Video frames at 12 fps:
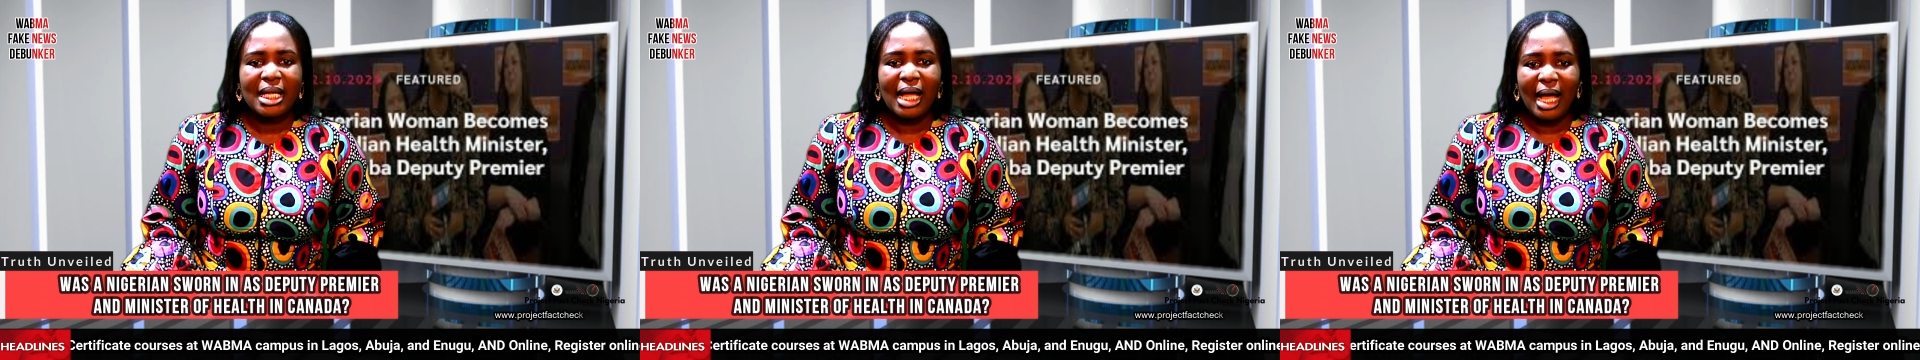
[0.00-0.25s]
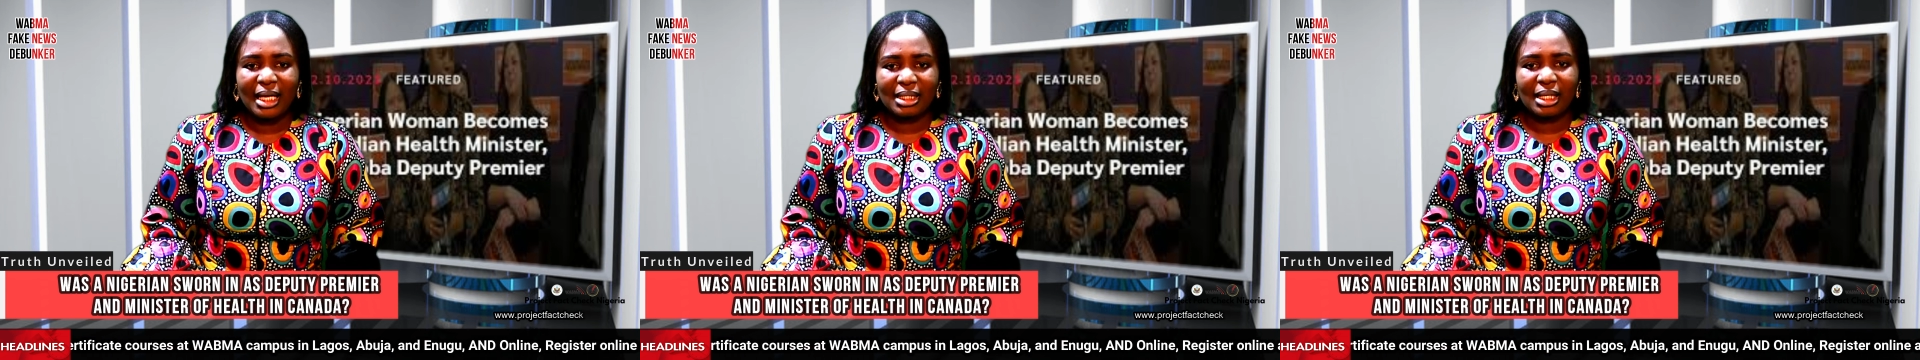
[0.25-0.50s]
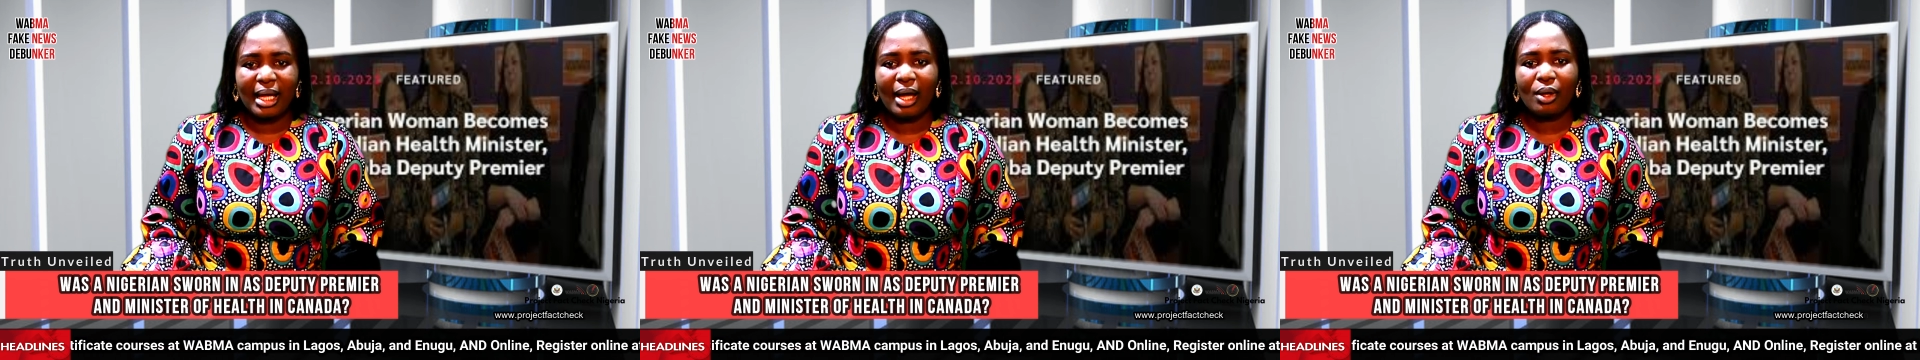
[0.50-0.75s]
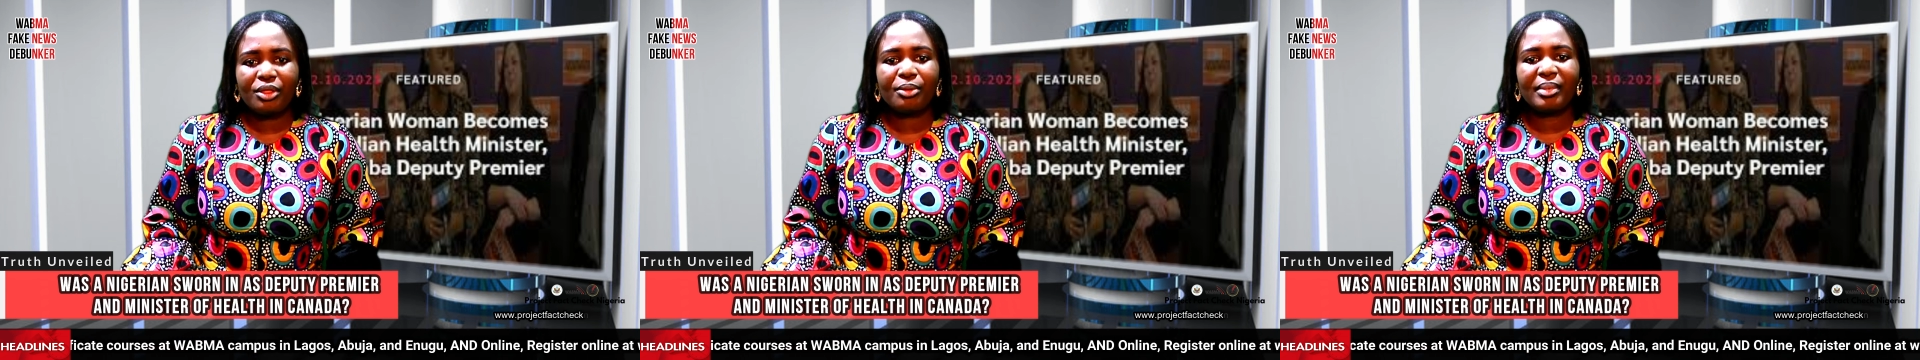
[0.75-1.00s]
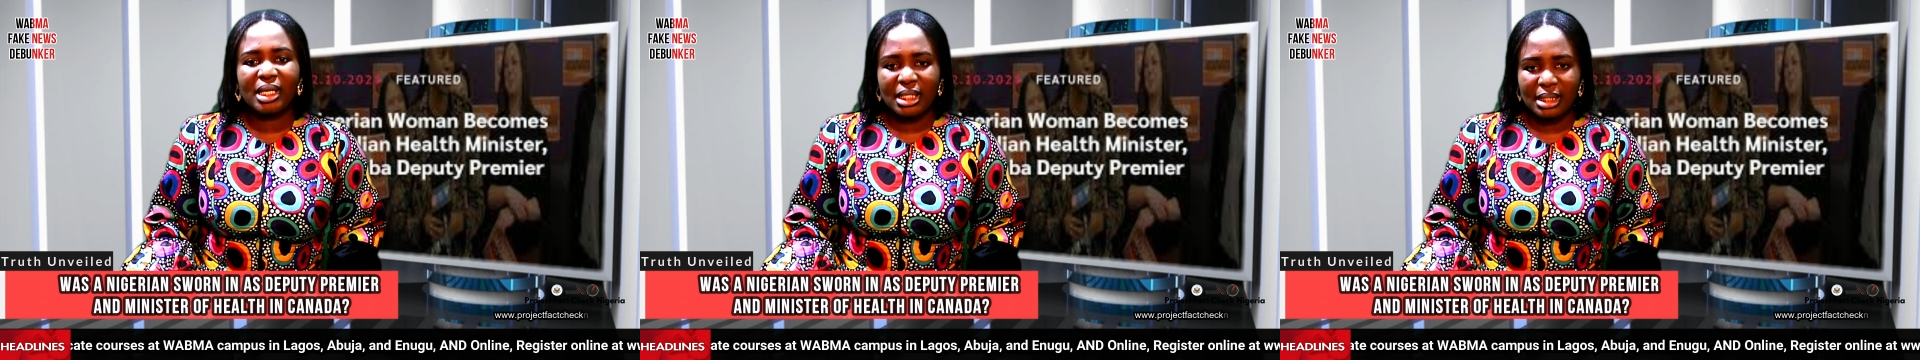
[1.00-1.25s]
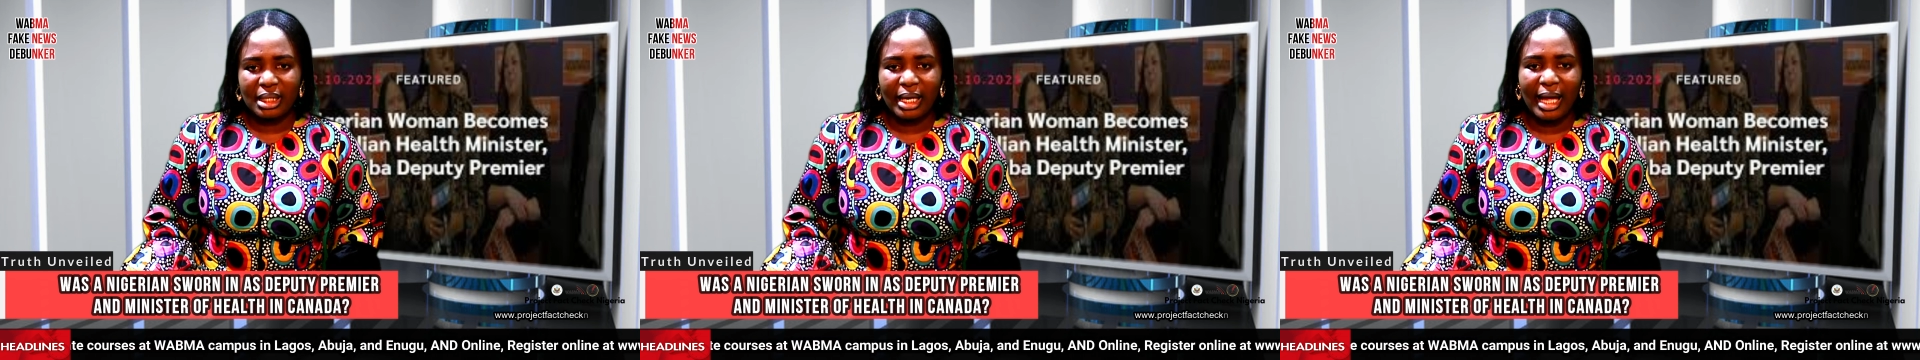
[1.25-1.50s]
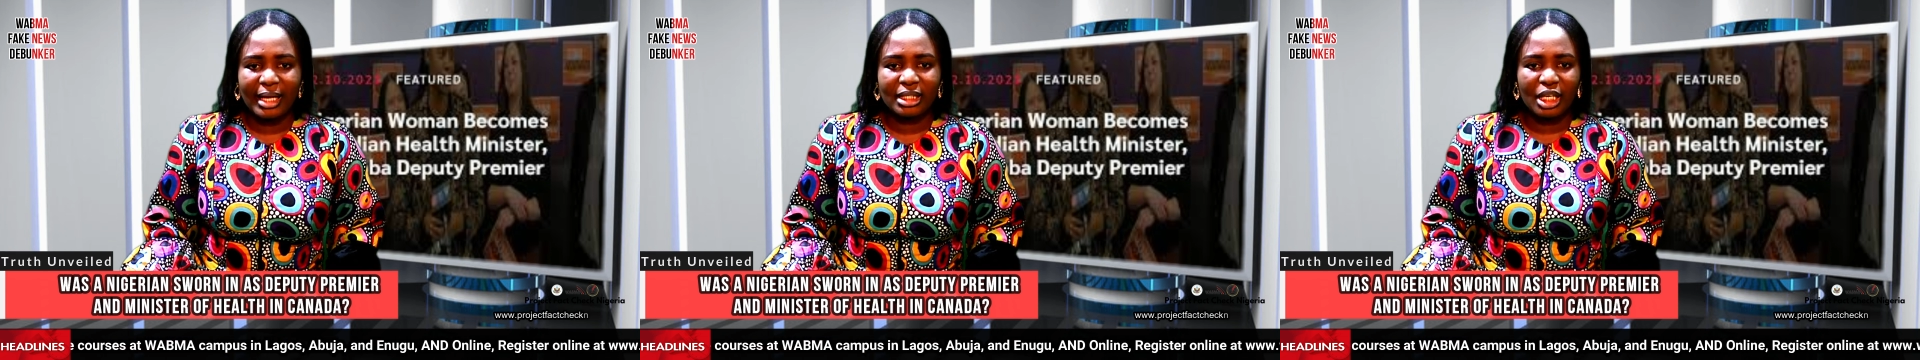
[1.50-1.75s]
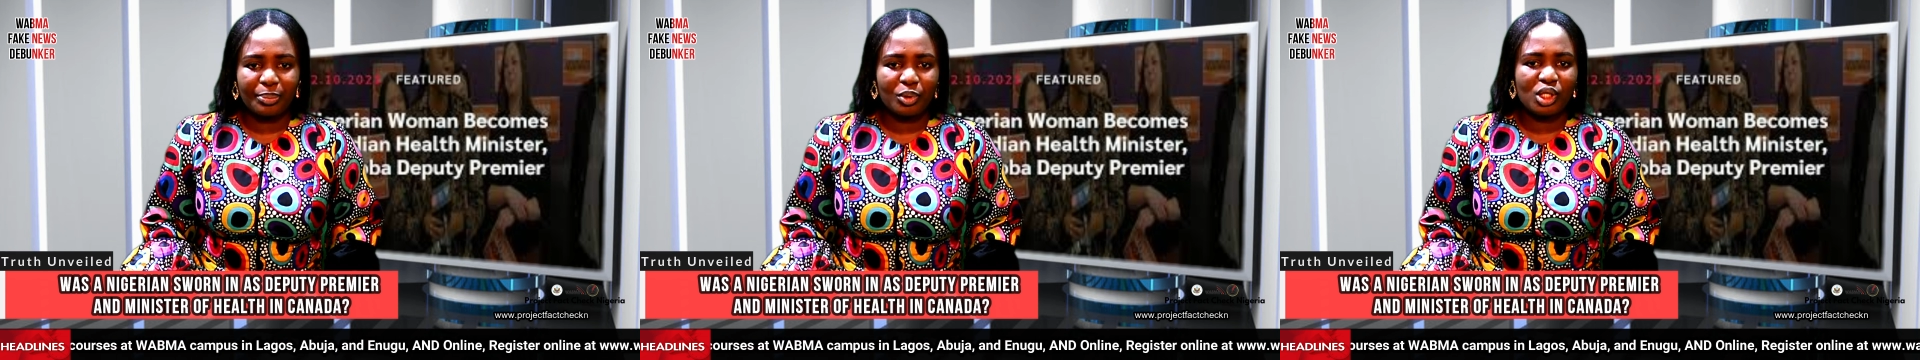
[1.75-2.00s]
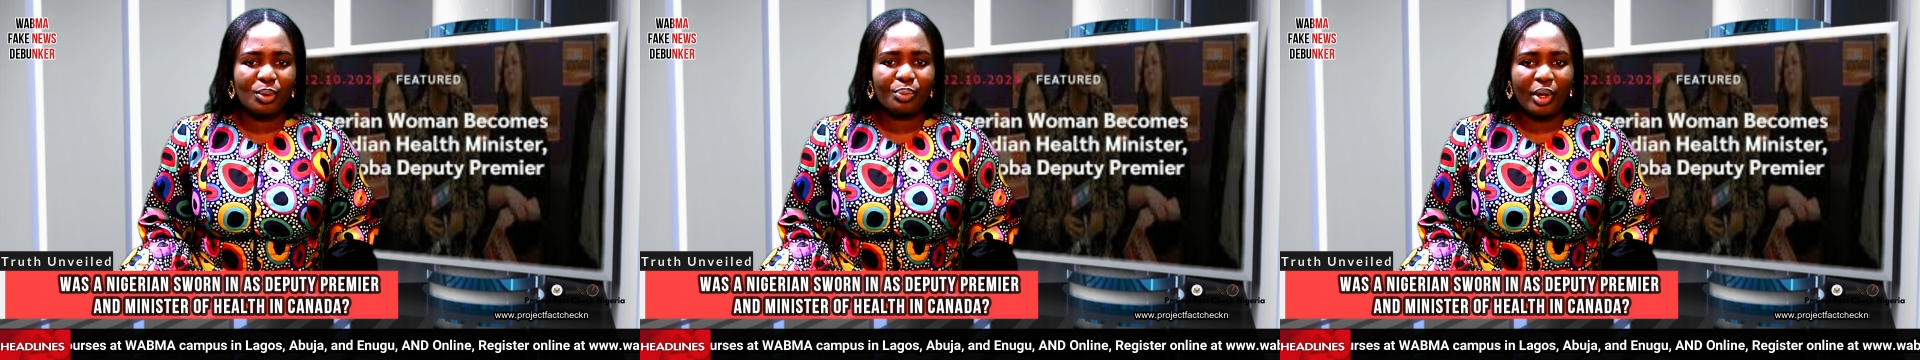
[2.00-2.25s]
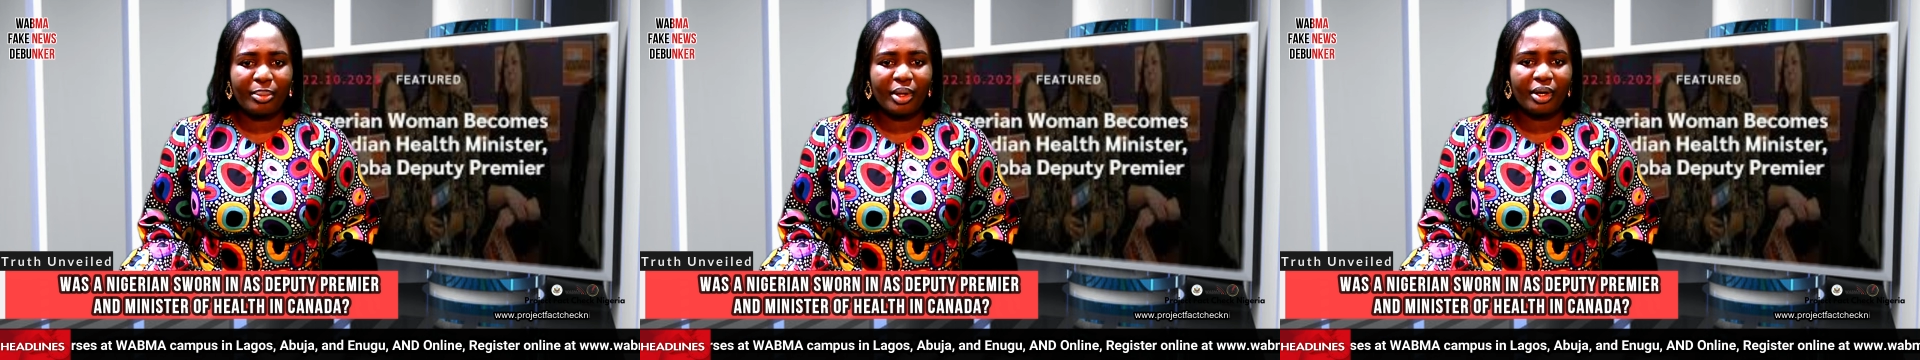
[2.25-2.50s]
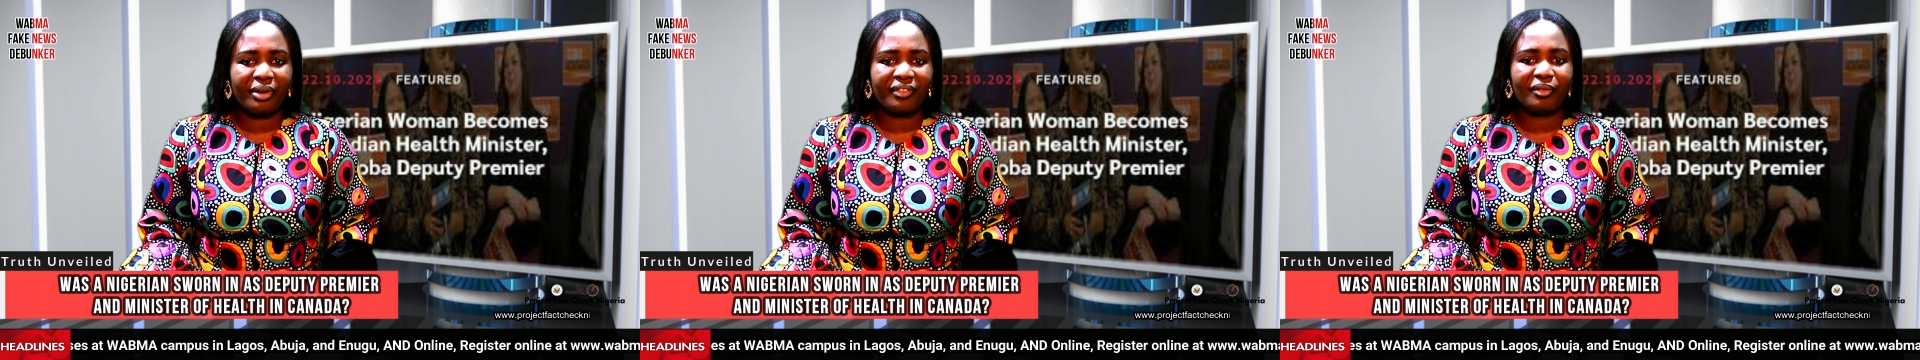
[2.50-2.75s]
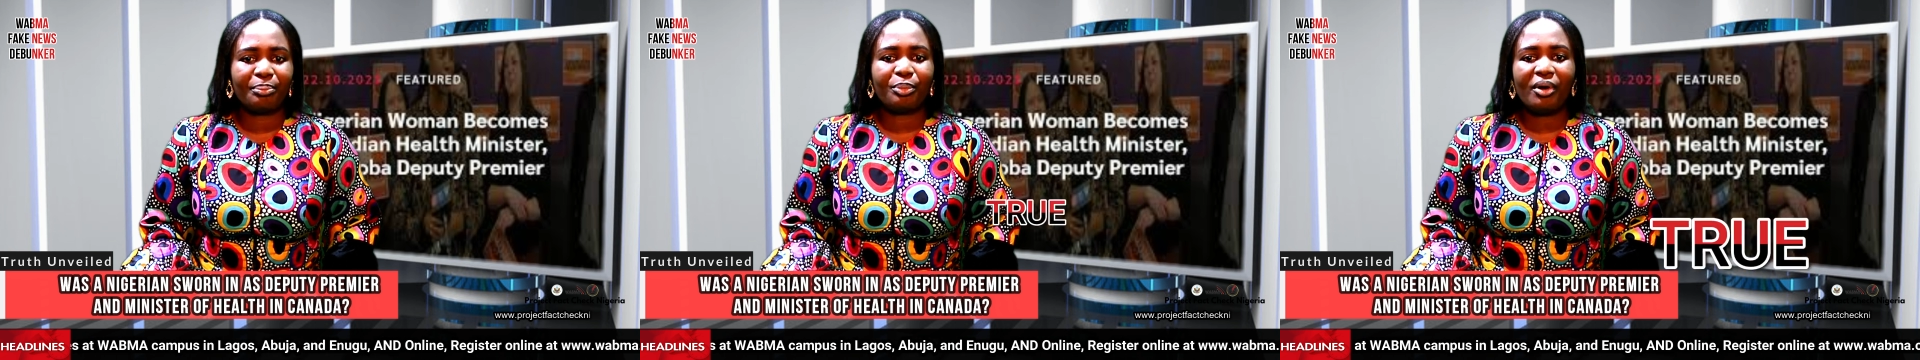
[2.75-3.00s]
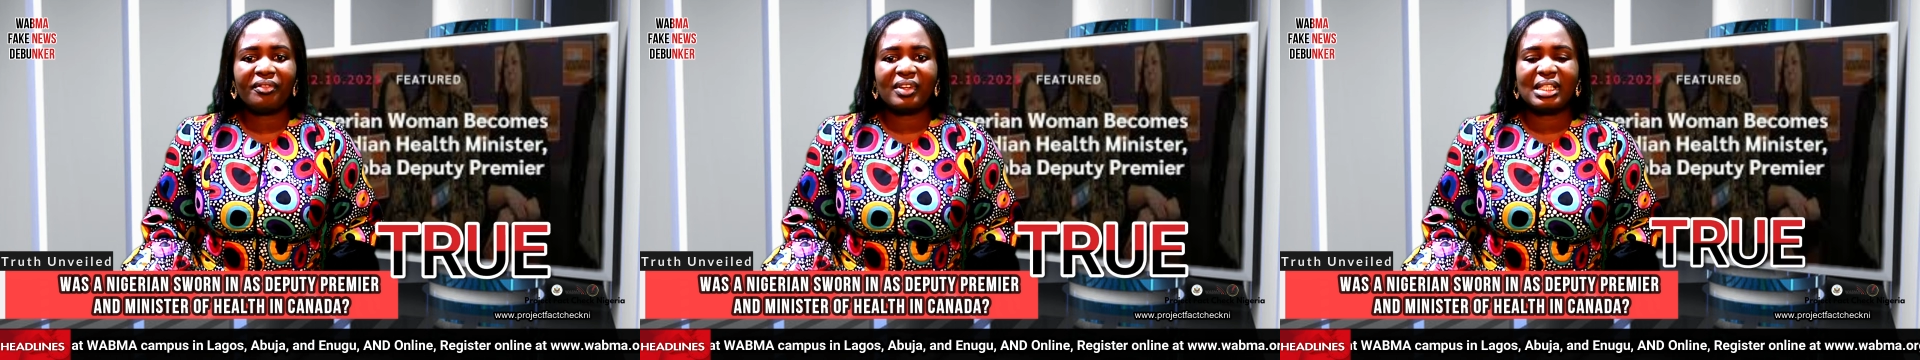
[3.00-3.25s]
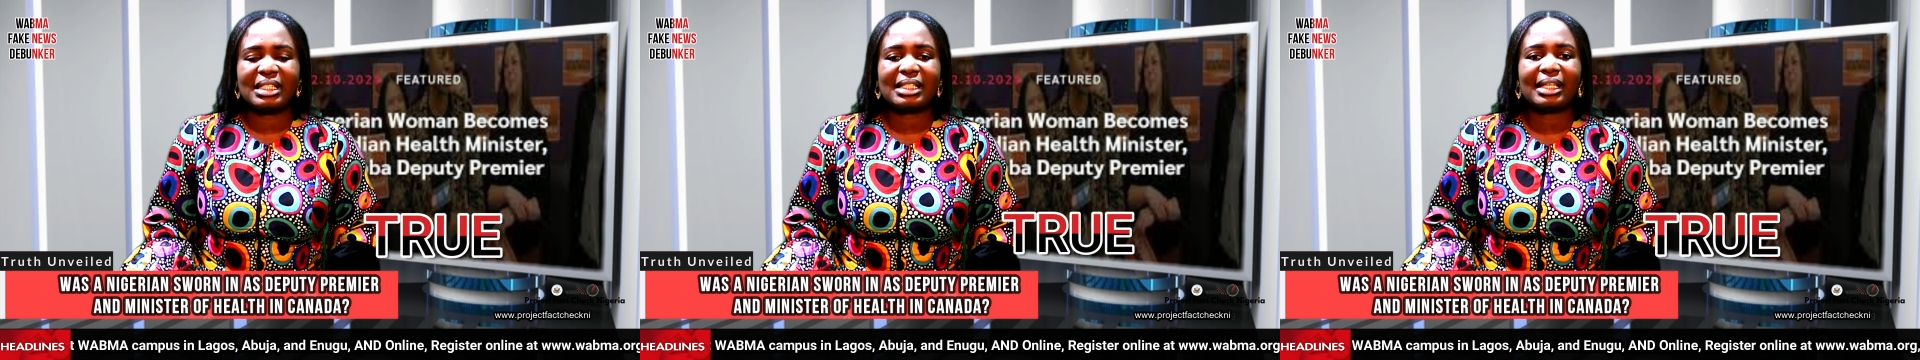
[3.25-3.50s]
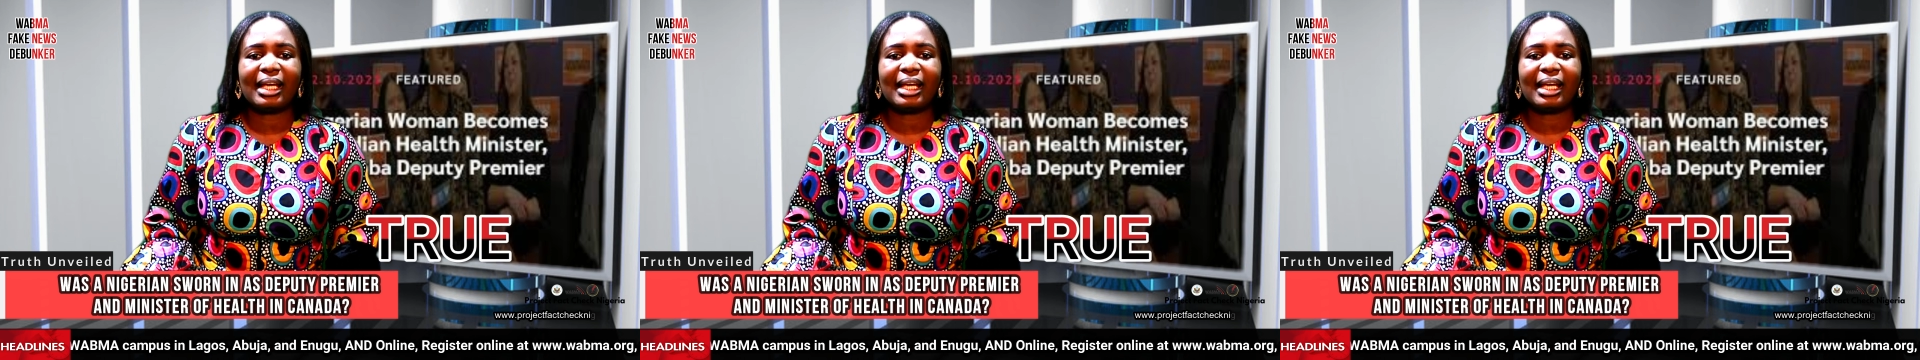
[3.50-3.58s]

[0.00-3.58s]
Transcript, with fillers: as the Health Minister and Deputy Premier of a province